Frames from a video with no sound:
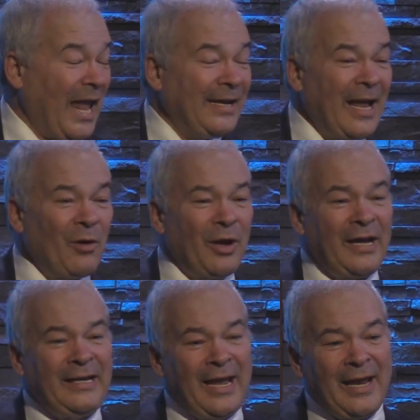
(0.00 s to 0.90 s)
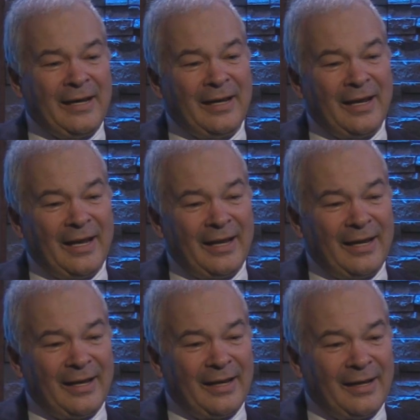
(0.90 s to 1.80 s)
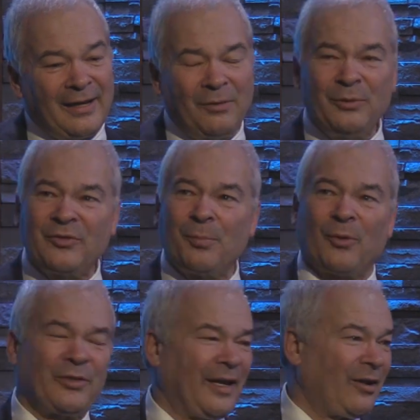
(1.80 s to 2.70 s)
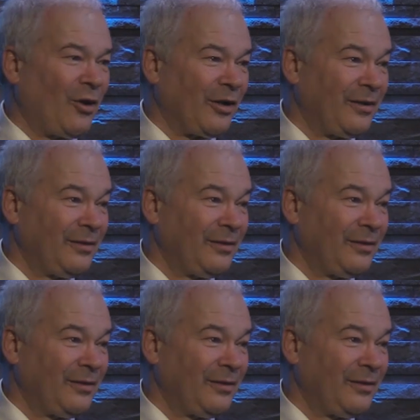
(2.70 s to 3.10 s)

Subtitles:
Now, again, what's a birthday card?